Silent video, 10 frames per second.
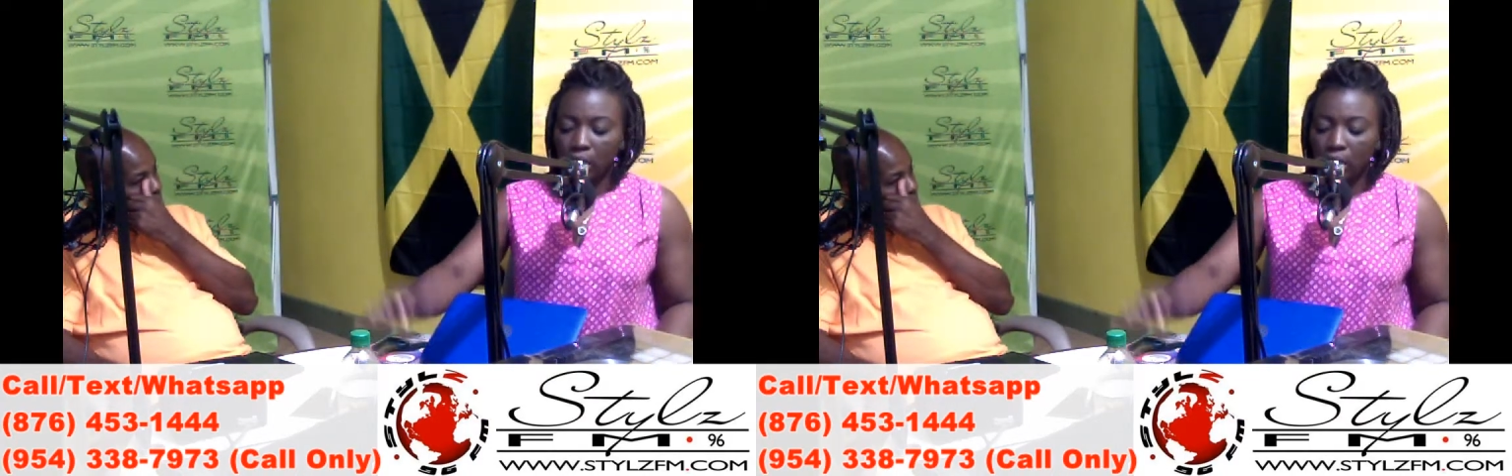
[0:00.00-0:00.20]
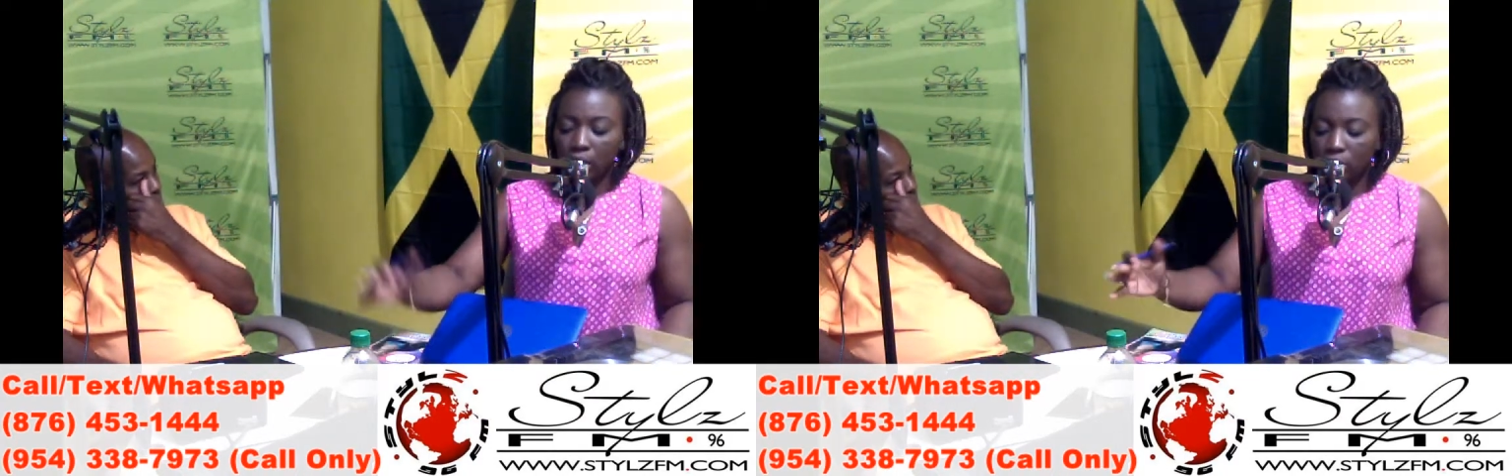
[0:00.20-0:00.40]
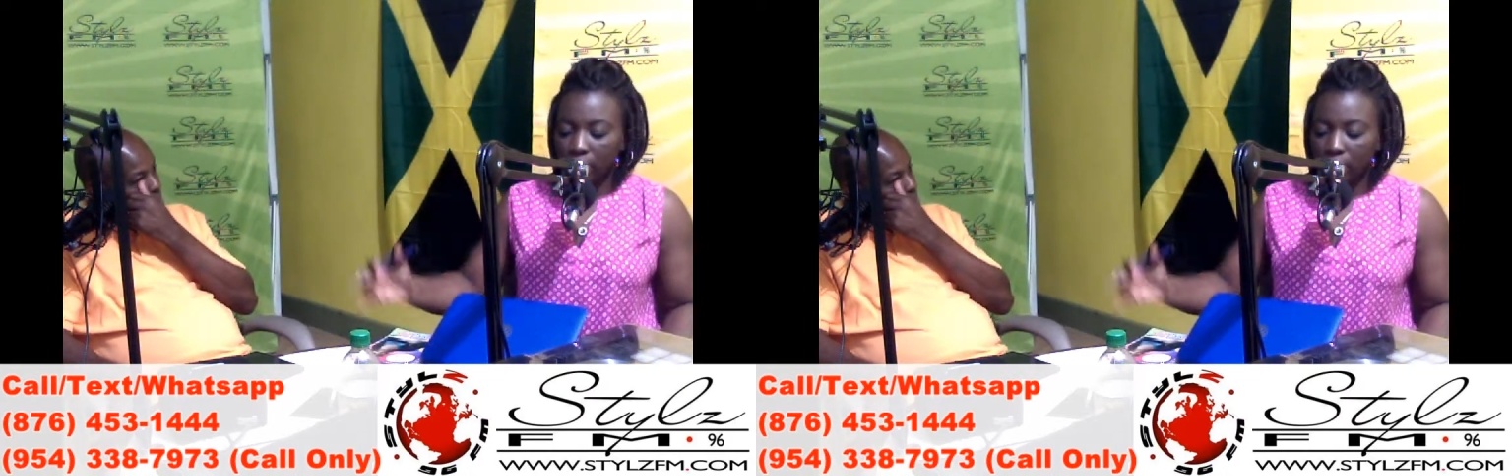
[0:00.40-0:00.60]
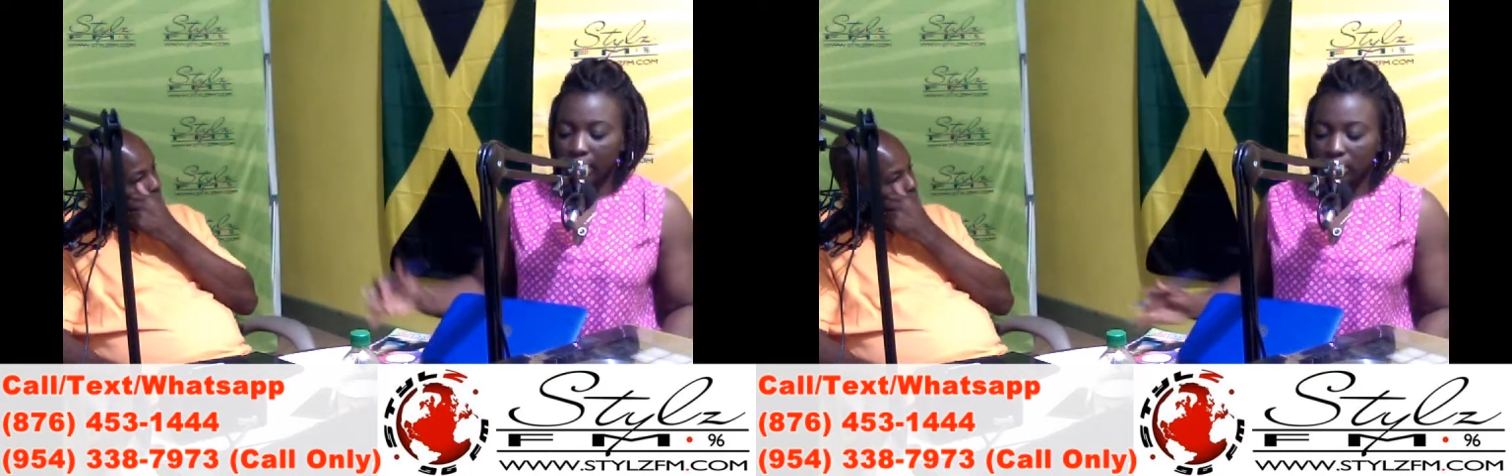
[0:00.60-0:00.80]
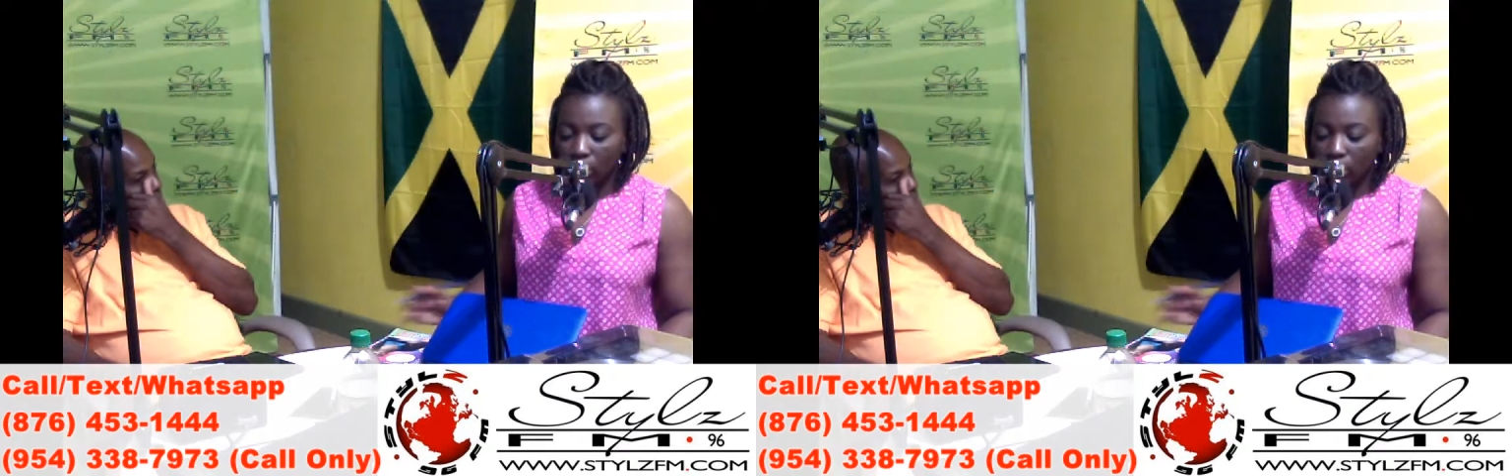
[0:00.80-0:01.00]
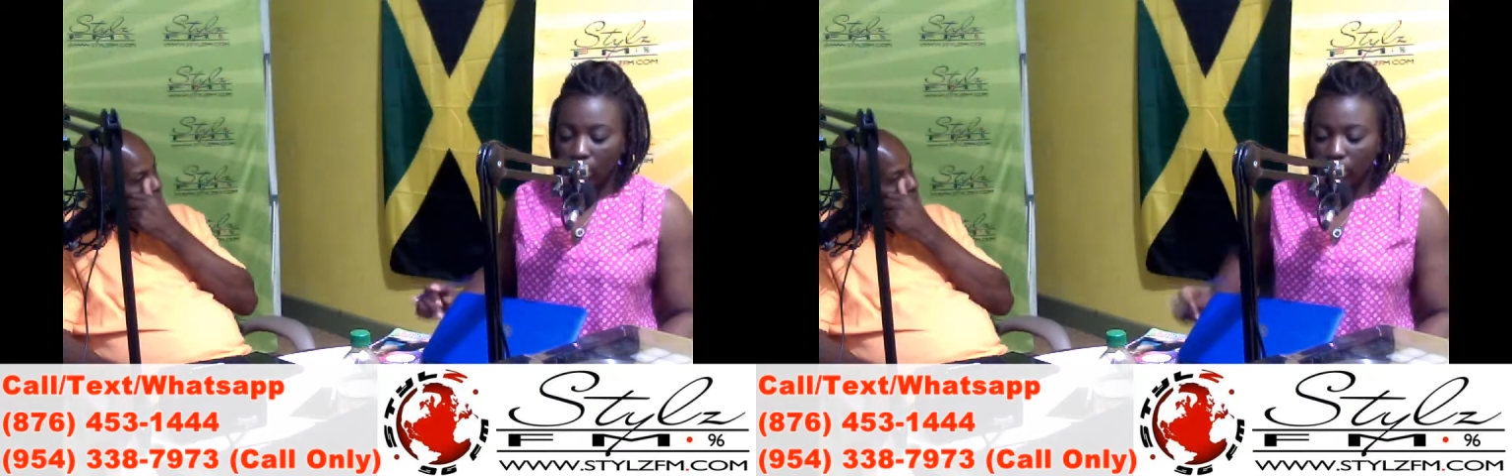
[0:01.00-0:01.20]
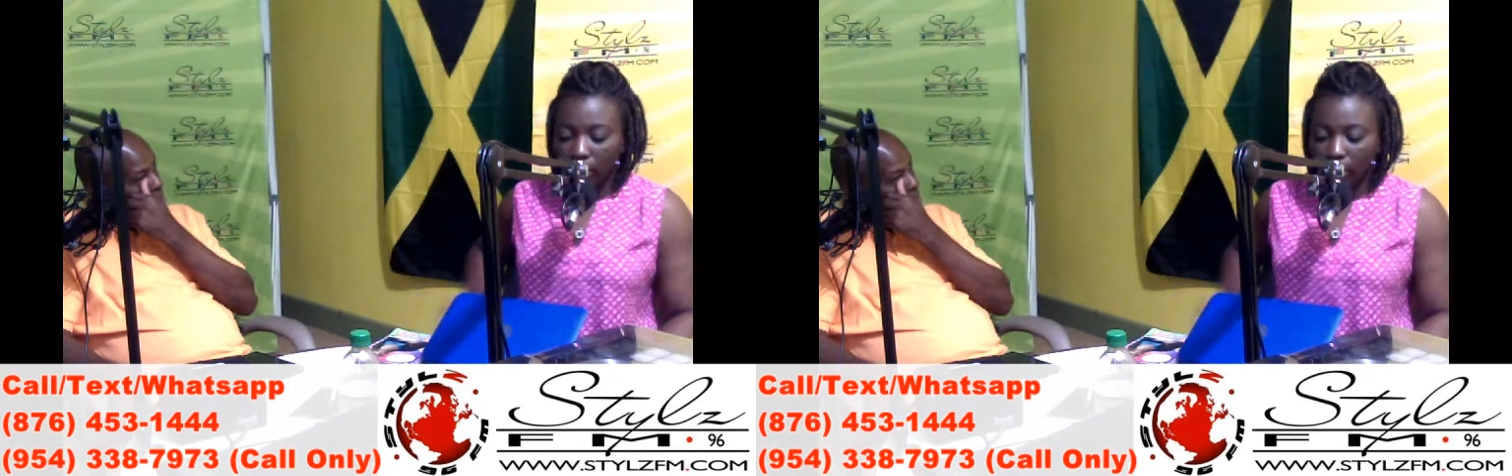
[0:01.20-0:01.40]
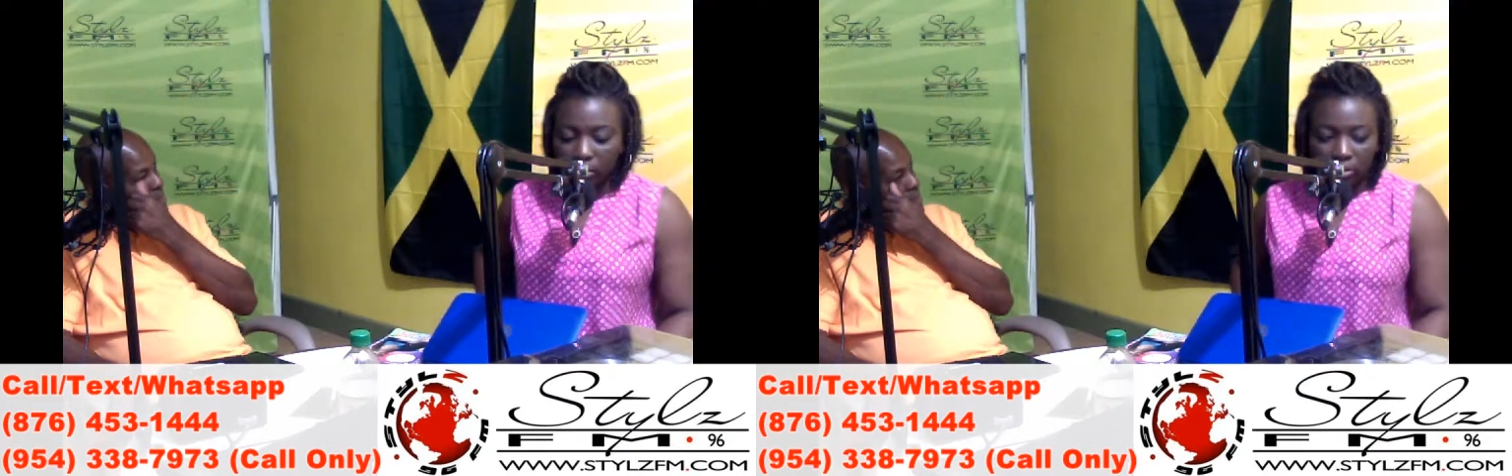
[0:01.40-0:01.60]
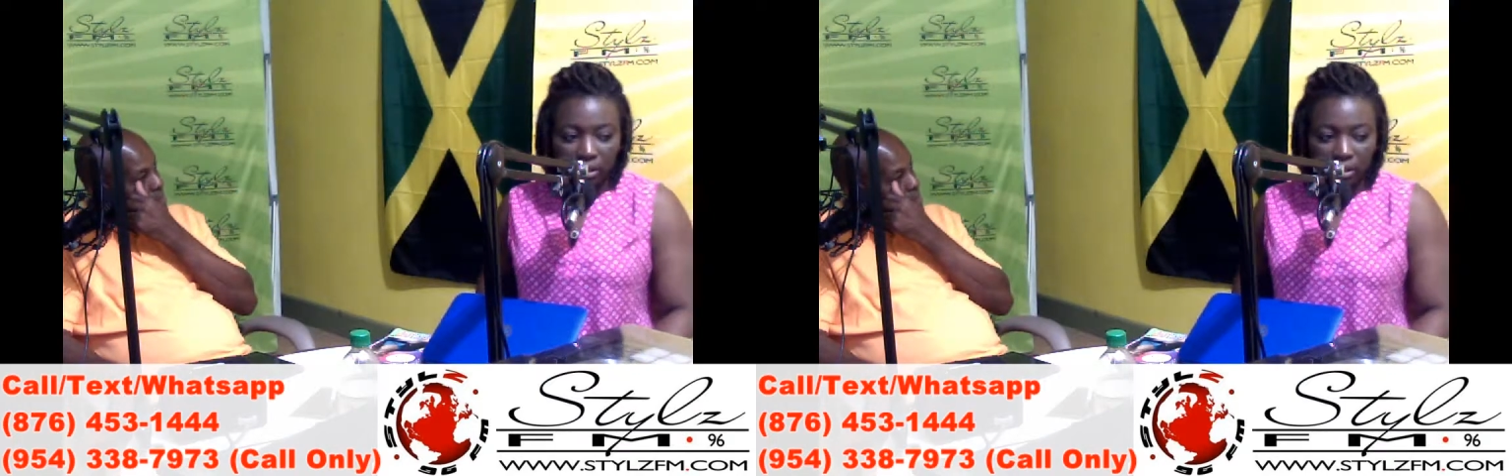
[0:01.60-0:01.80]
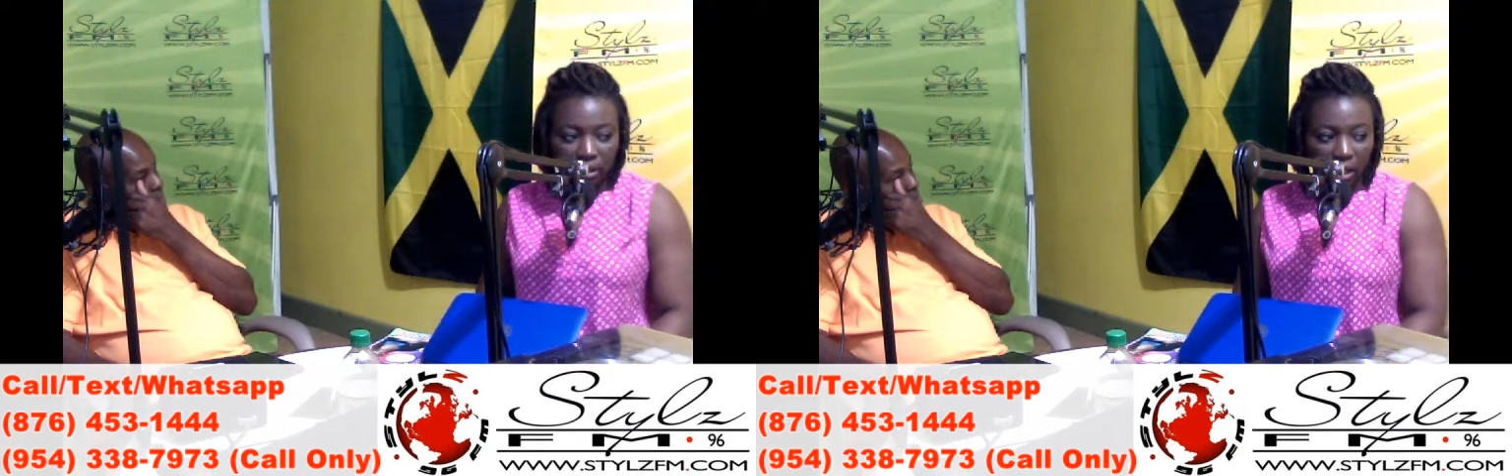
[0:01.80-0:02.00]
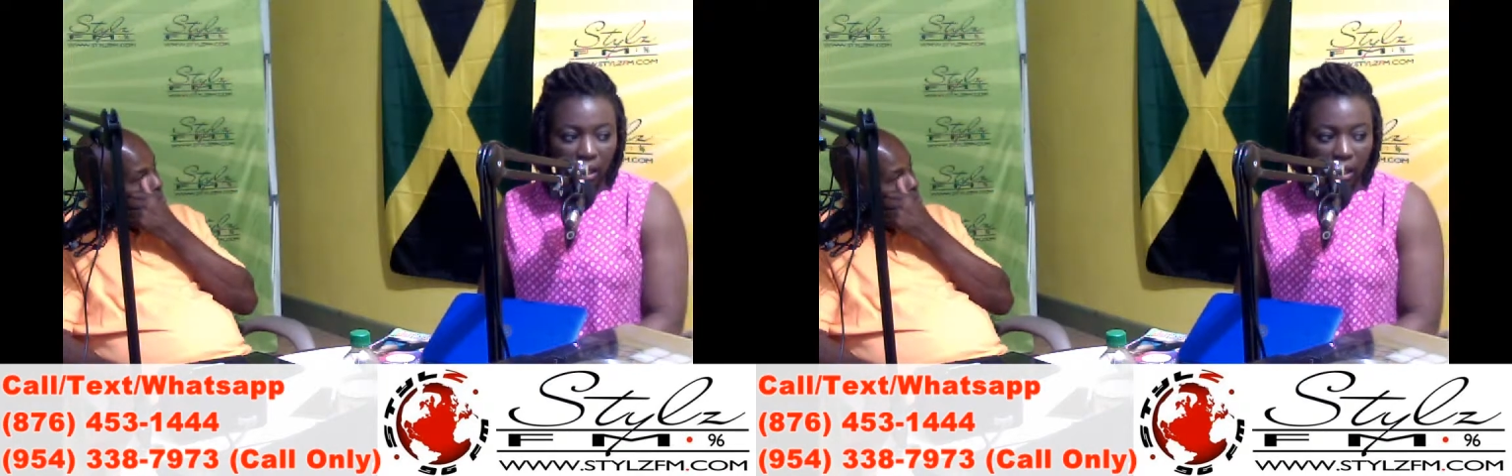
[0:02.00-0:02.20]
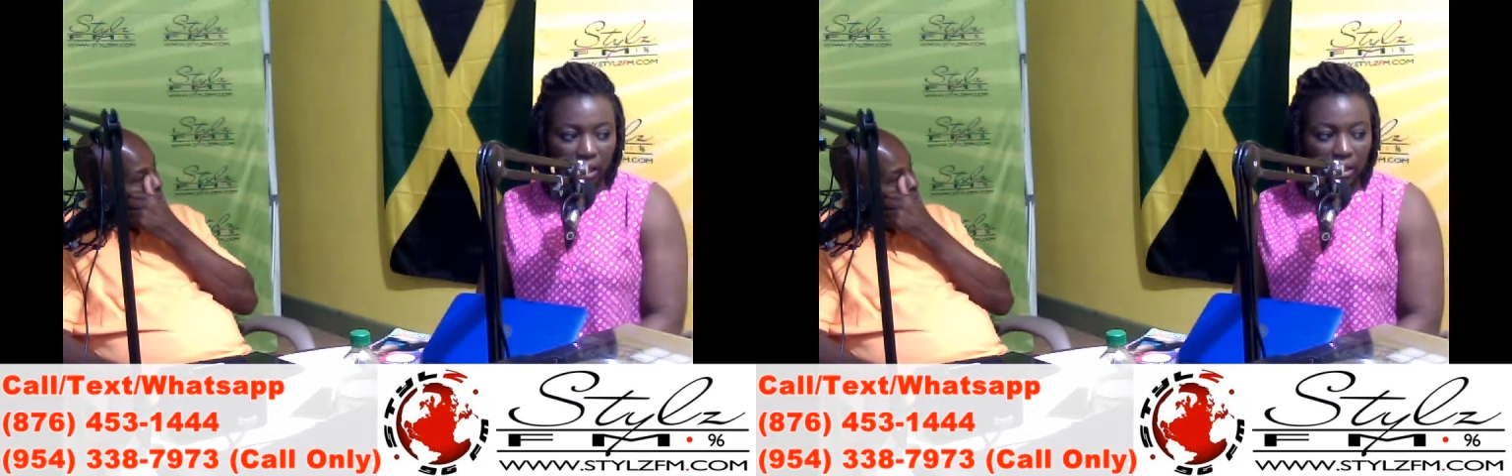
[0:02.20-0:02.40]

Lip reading: Good night, caller. Welcome to Real Talk.